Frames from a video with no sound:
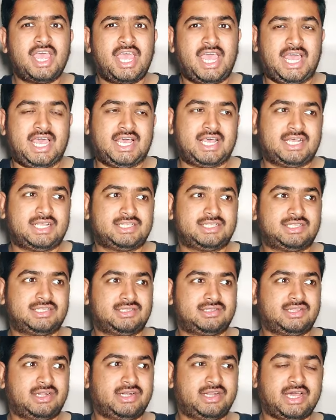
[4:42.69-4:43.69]
as
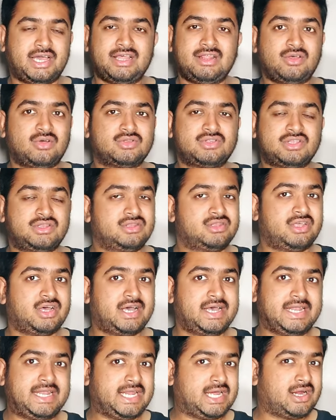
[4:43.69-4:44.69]
the dialogues in
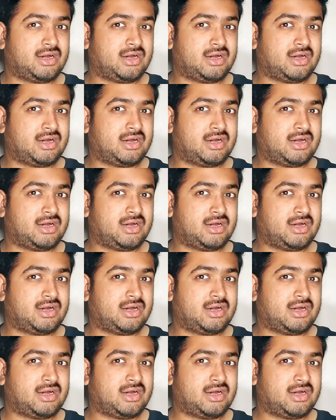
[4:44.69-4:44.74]
that